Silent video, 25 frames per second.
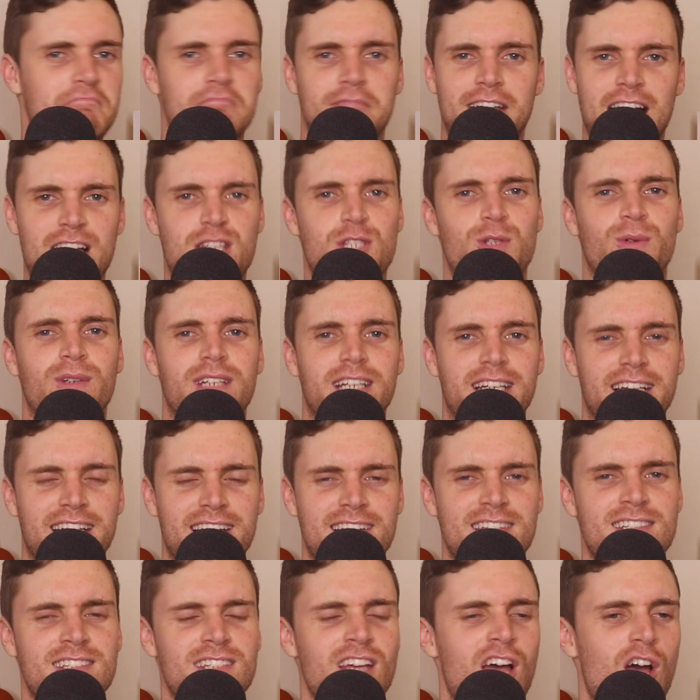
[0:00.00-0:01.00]
That's what it
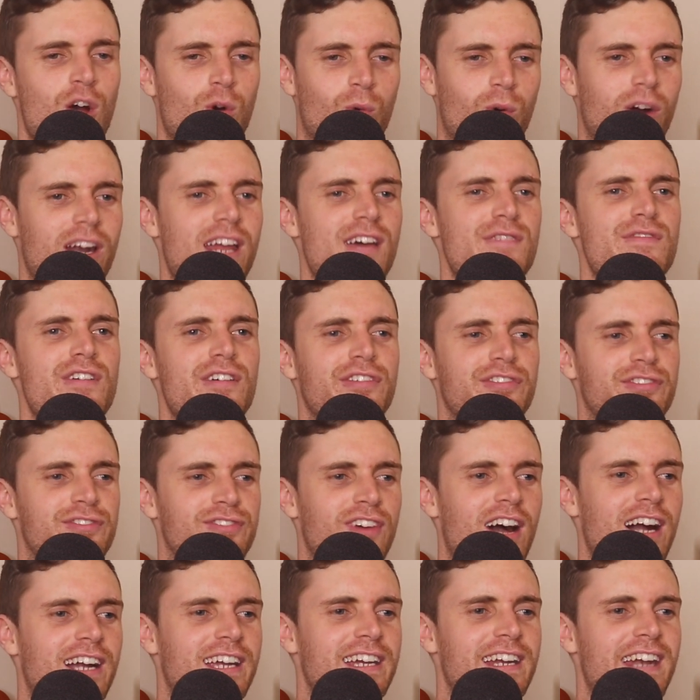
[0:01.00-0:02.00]
is. Whatever
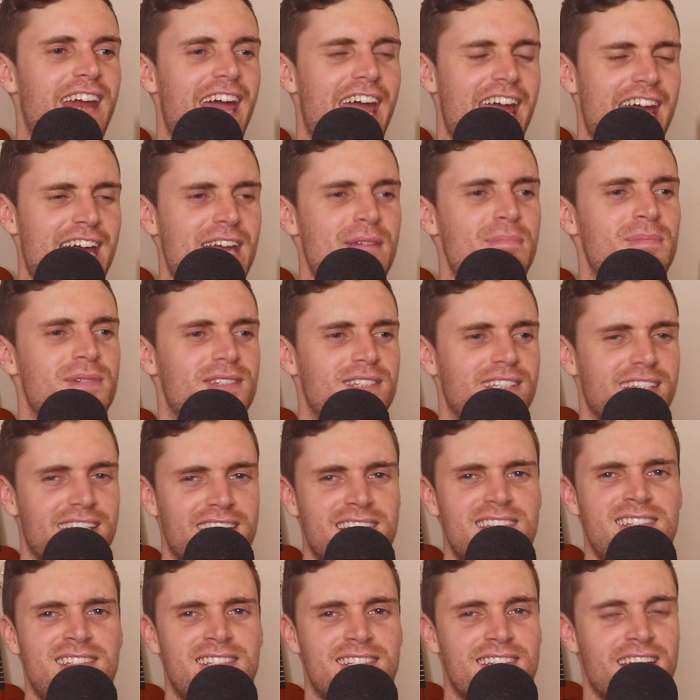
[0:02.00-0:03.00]
fucking heaps
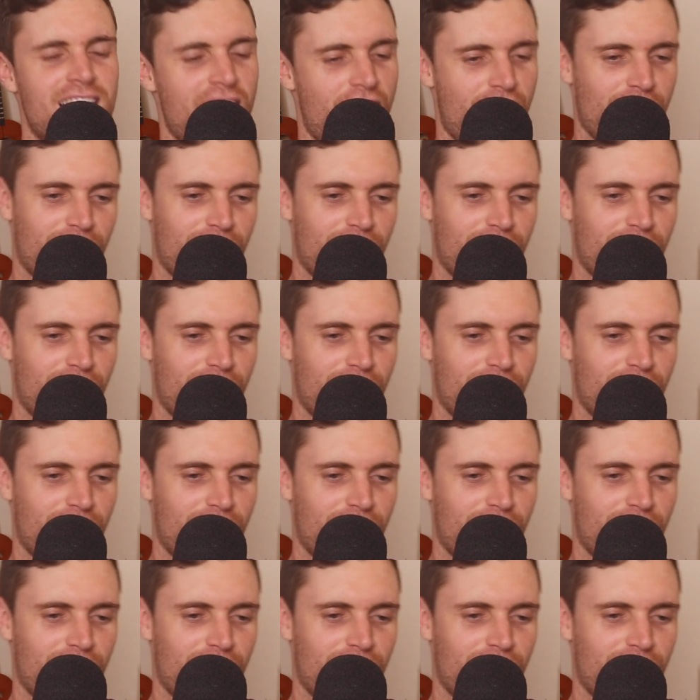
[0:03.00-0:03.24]
is,